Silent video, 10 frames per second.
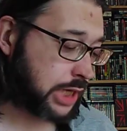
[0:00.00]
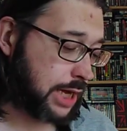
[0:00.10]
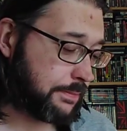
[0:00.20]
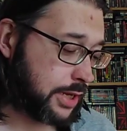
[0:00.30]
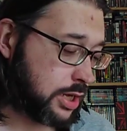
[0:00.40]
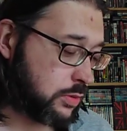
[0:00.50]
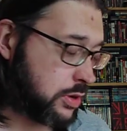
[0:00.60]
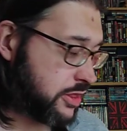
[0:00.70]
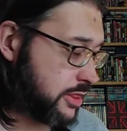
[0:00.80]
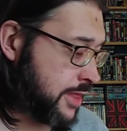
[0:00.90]
Happy
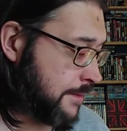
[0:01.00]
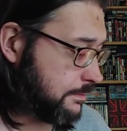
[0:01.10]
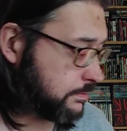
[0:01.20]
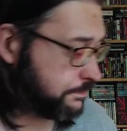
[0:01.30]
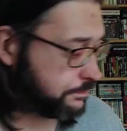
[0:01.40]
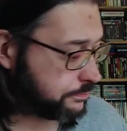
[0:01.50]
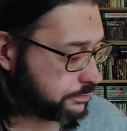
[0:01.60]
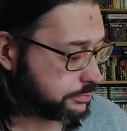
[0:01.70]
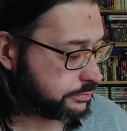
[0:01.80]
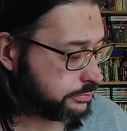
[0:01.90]
with them.
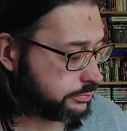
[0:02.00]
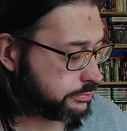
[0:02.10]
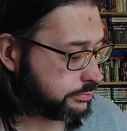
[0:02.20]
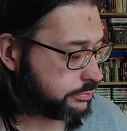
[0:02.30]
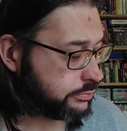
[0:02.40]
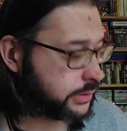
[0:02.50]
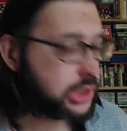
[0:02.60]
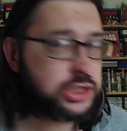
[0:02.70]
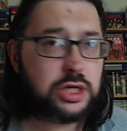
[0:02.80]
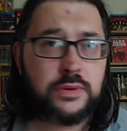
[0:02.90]

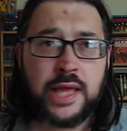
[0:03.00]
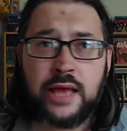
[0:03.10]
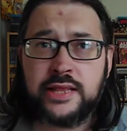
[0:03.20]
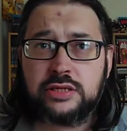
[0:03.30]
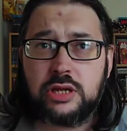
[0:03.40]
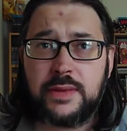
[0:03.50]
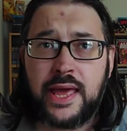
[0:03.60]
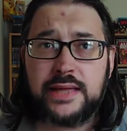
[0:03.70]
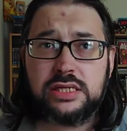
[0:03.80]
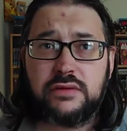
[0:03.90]
So yeah, that's going to be
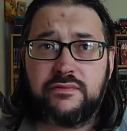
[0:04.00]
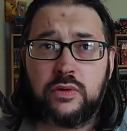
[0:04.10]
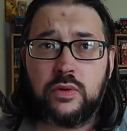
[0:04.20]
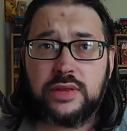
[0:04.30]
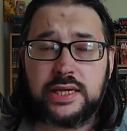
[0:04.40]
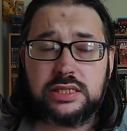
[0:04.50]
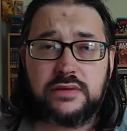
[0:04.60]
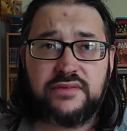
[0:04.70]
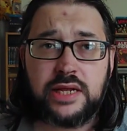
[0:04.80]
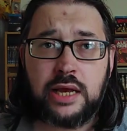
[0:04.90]
it for this
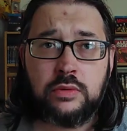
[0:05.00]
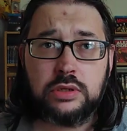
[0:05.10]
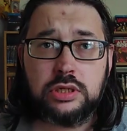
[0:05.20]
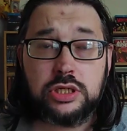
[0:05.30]
video.